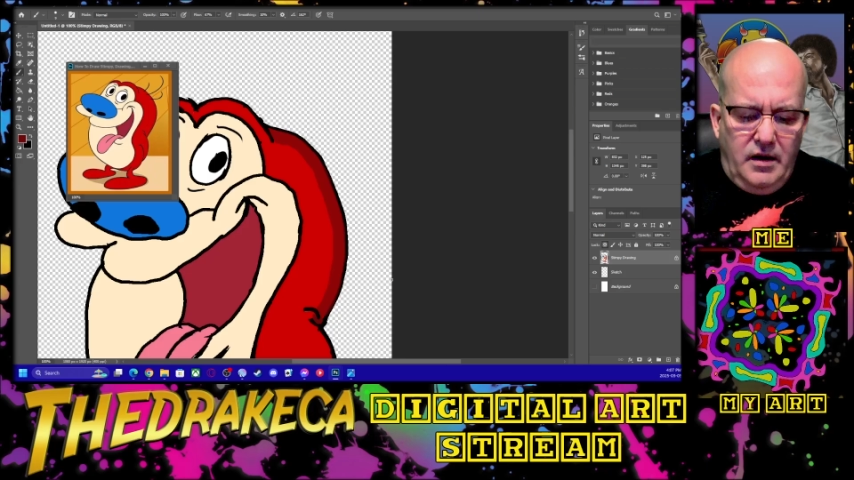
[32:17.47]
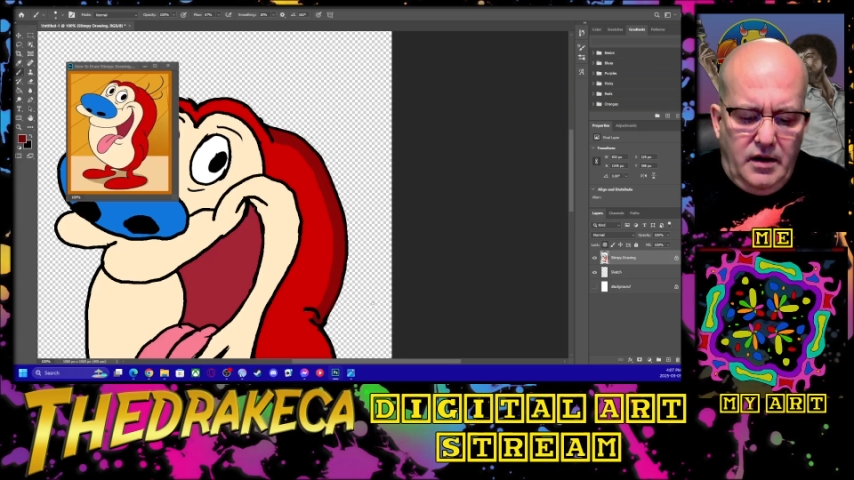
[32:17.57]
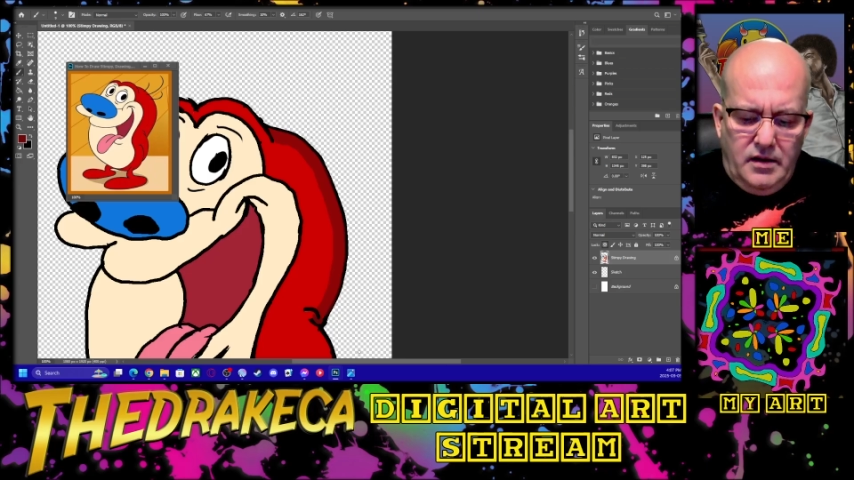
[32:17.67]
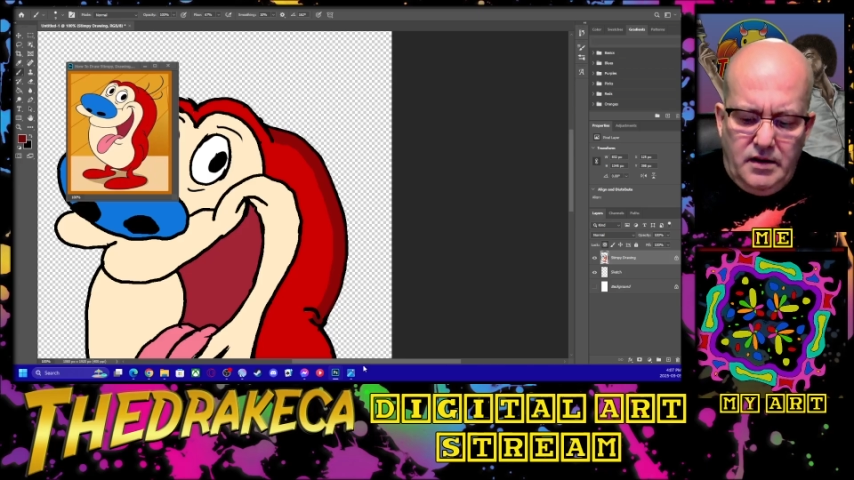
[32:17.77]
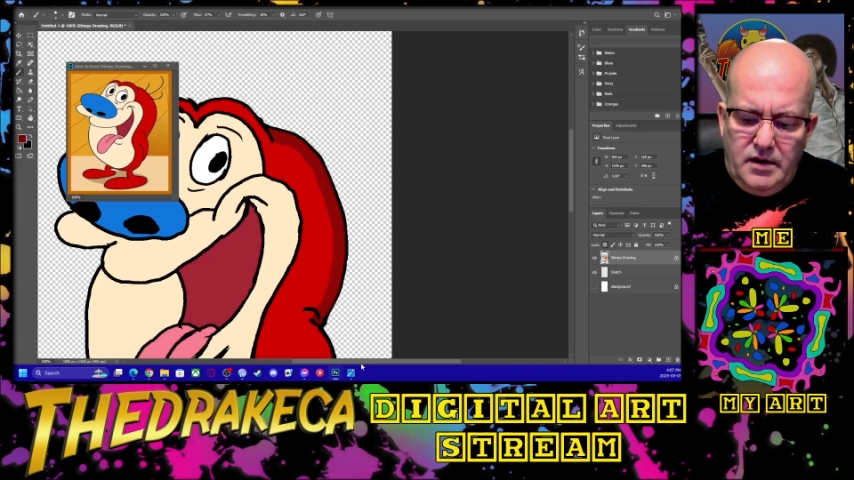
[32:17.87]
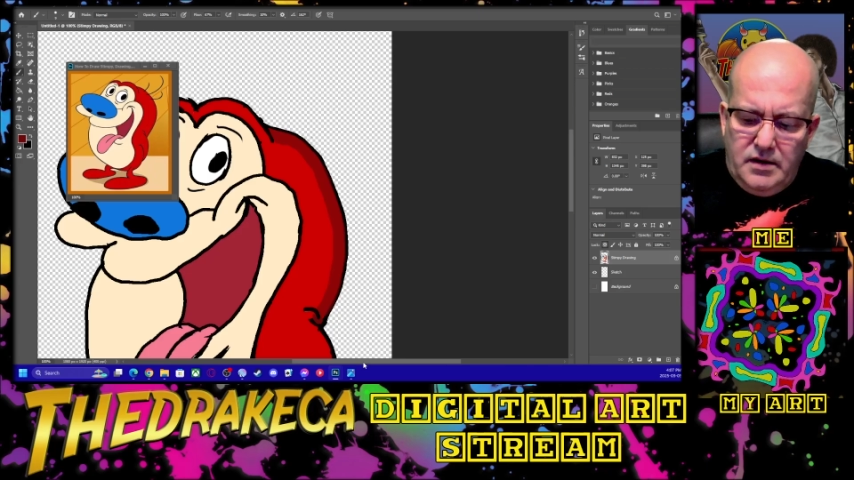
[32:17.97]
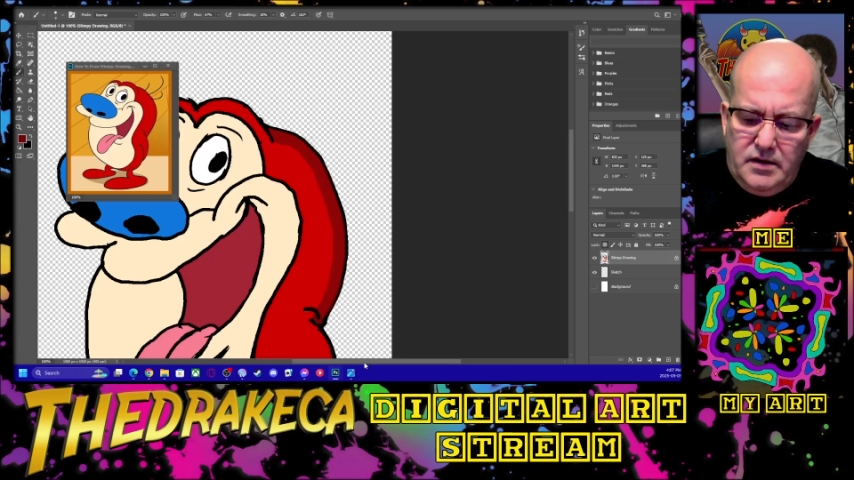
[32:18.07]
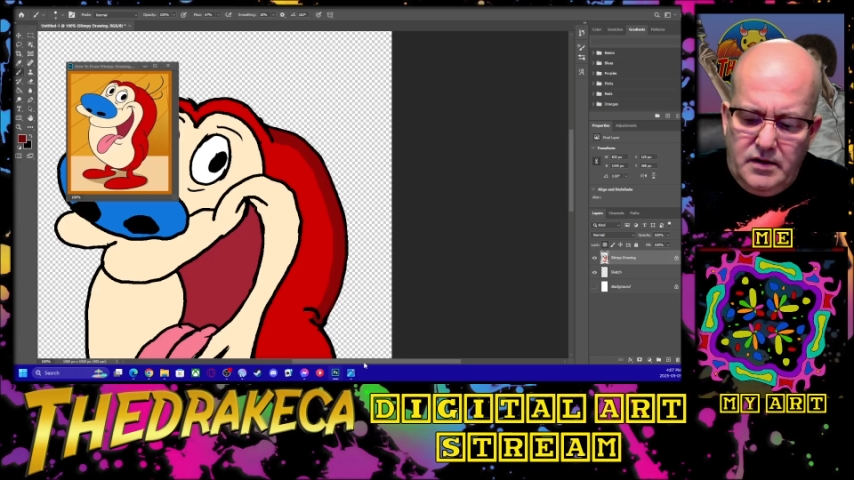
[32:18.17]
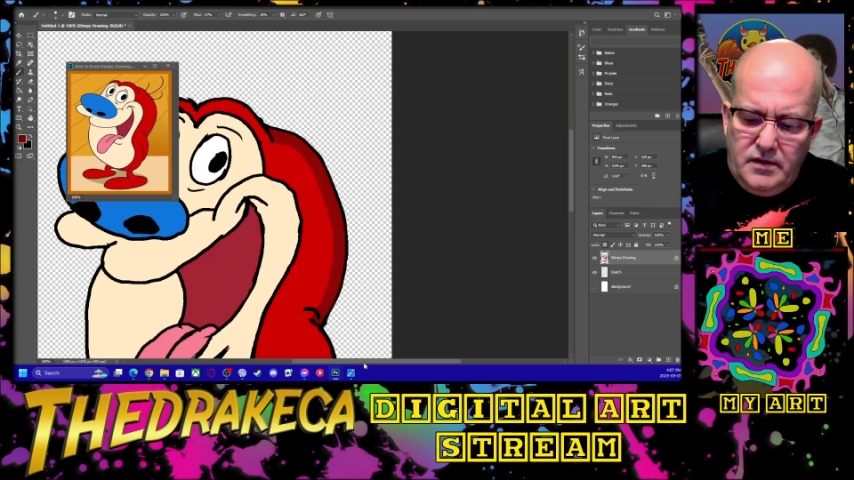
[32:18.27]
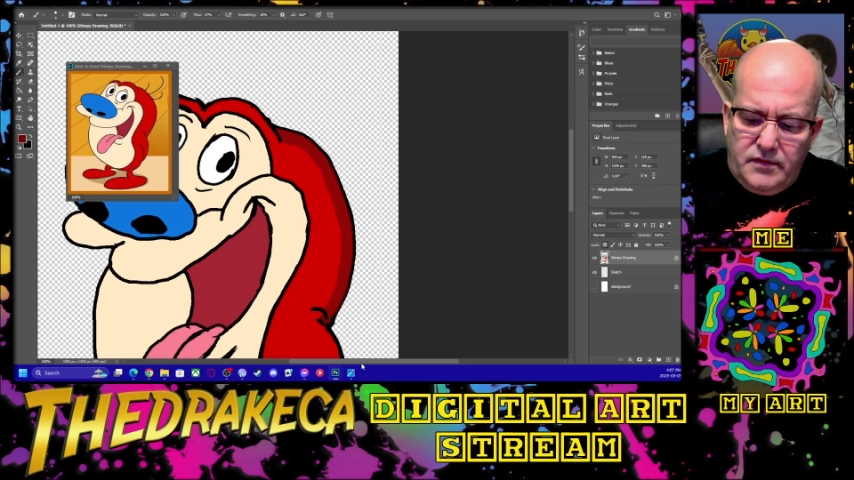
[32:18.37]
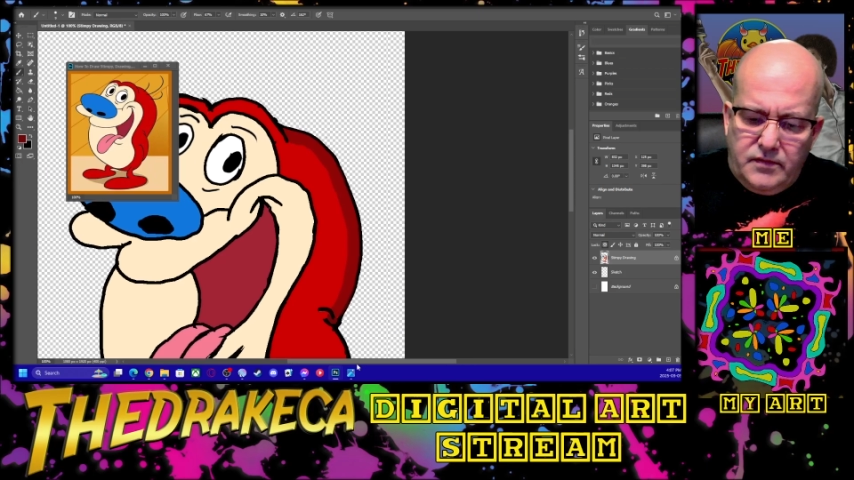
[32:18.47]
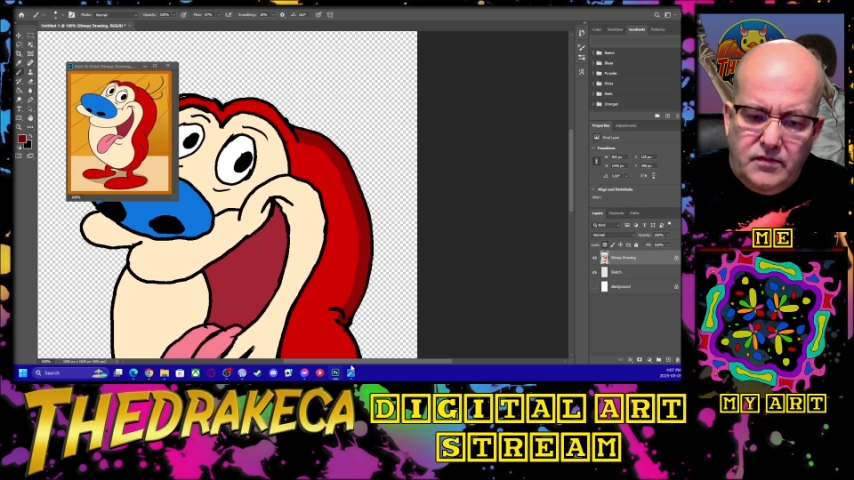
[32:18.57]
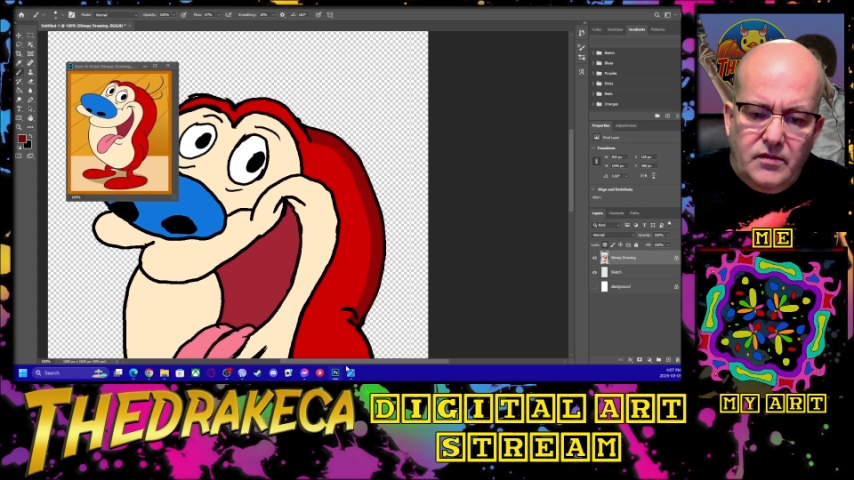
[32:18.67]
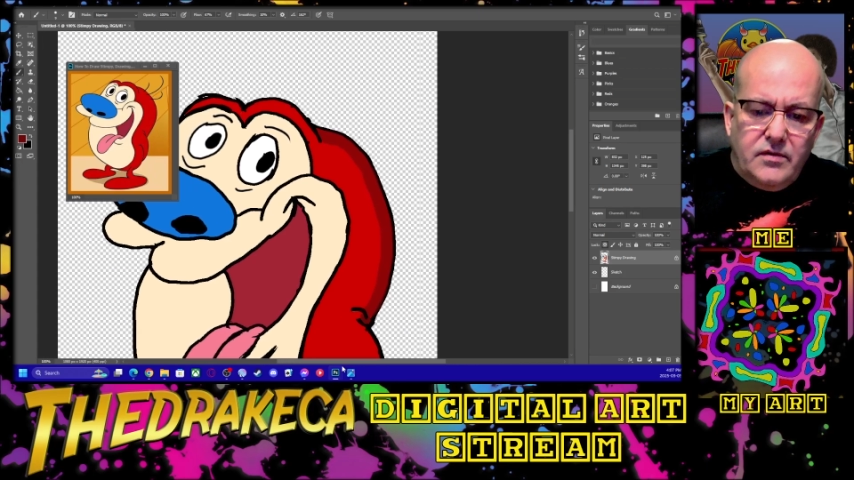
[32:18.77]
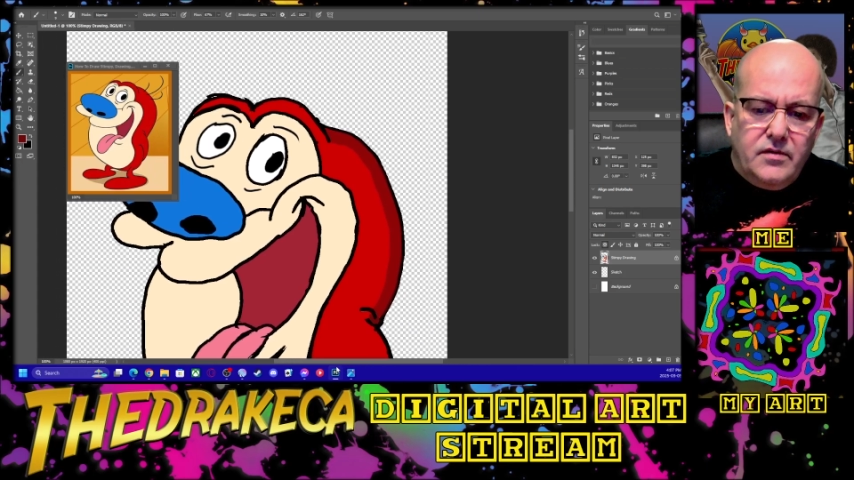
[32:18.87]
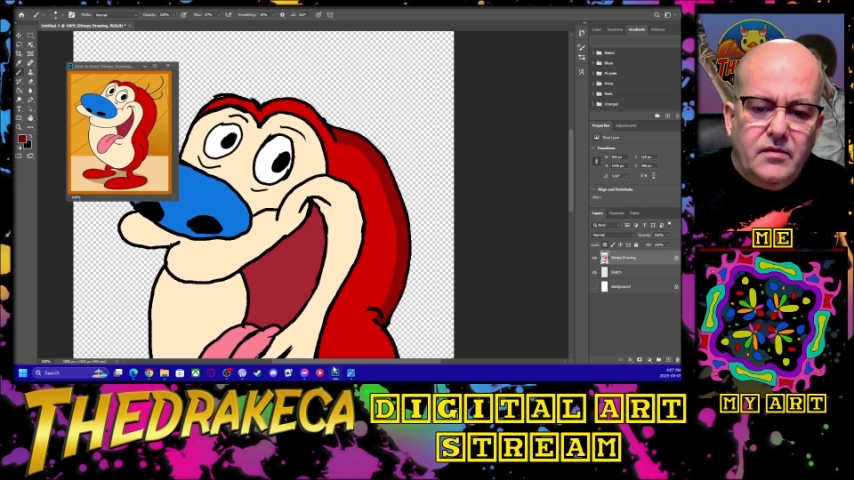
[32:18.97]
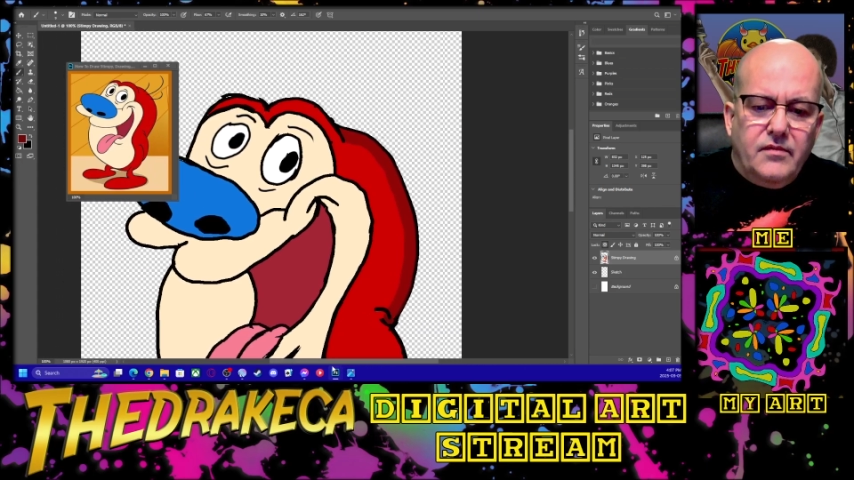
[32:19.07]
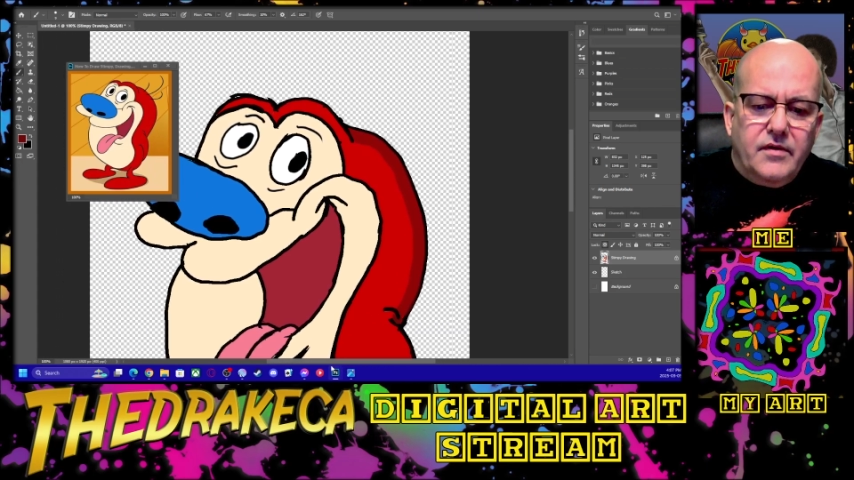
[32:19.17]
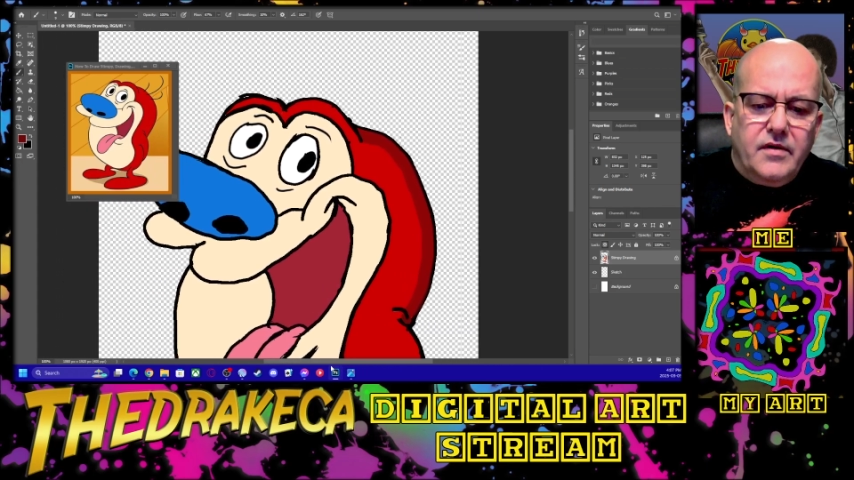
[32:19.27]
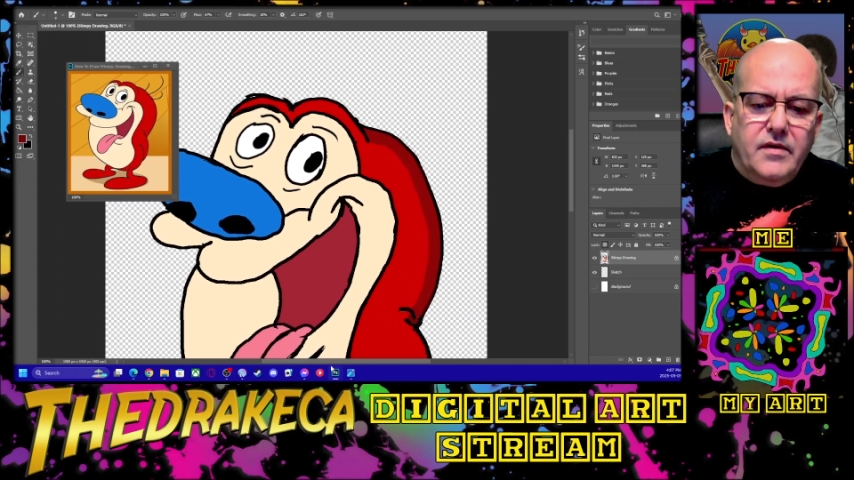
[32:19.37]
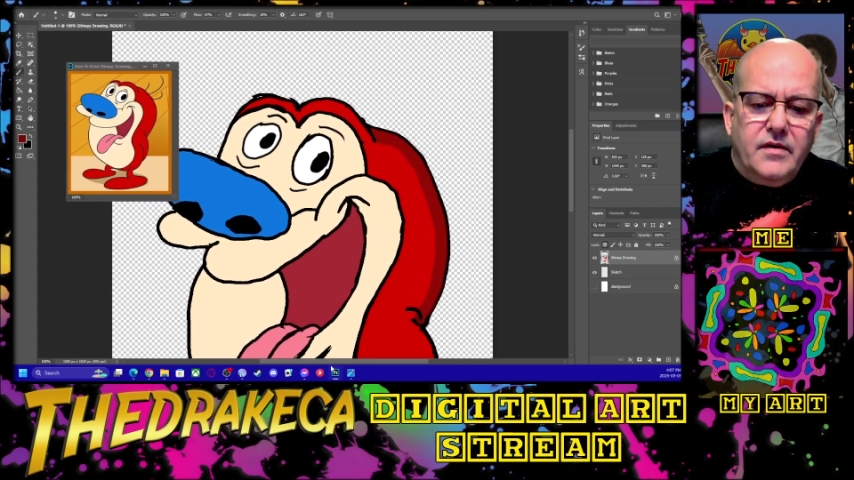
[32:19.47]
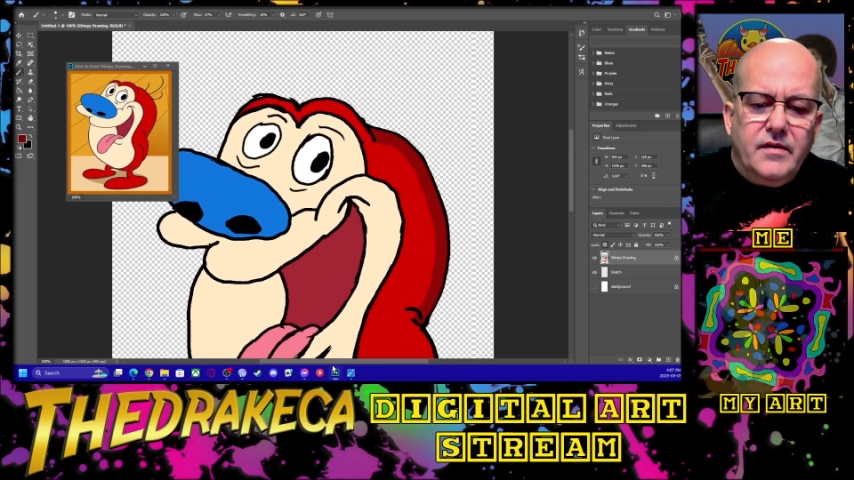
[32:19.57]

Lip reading: And then scroll it over.